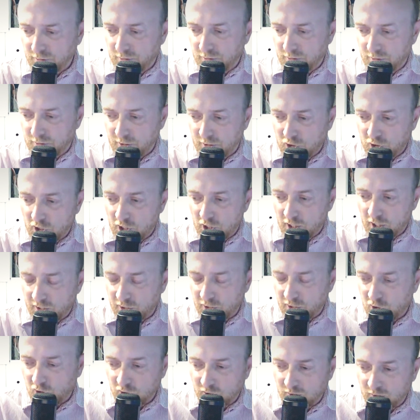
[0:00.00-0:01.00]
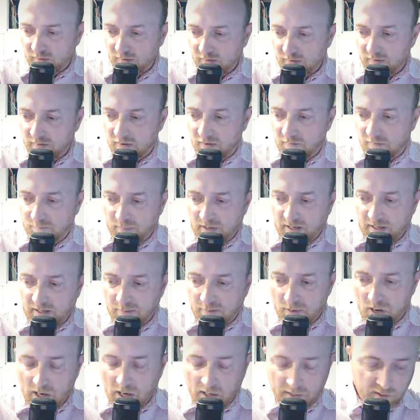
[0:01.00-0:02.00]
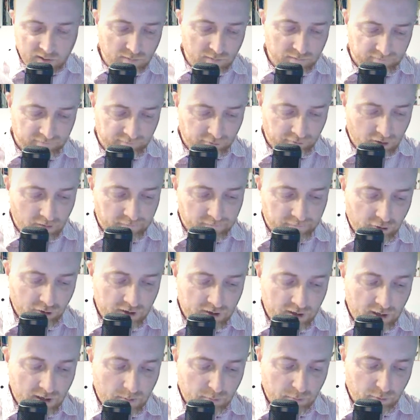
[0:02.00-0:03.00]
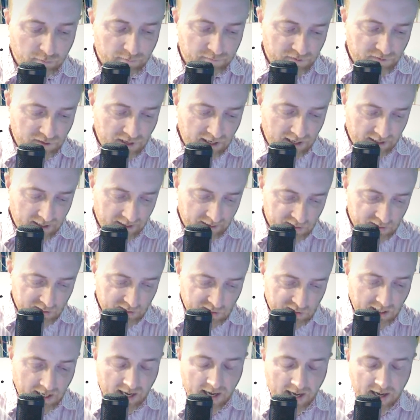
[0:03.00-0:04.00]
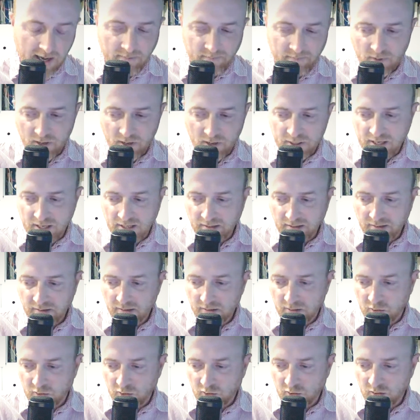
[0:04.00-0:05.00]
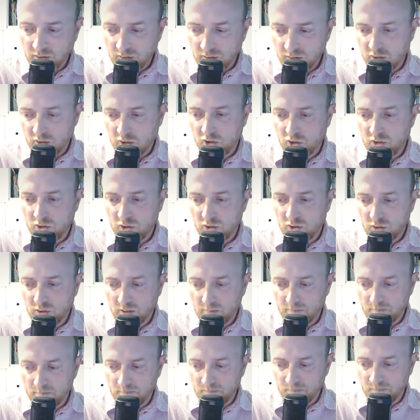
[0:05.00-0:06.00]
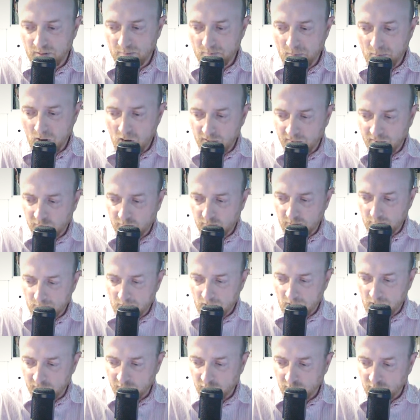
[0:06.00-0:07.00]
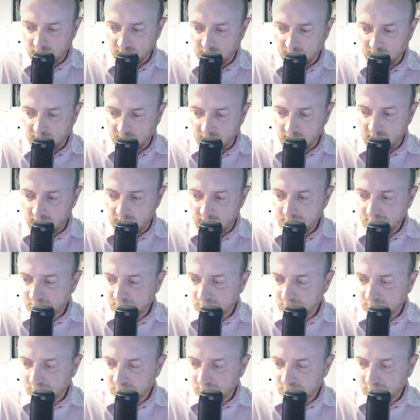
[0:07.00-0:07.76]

church I've been a part of for a number of years, I think the pastor at the time,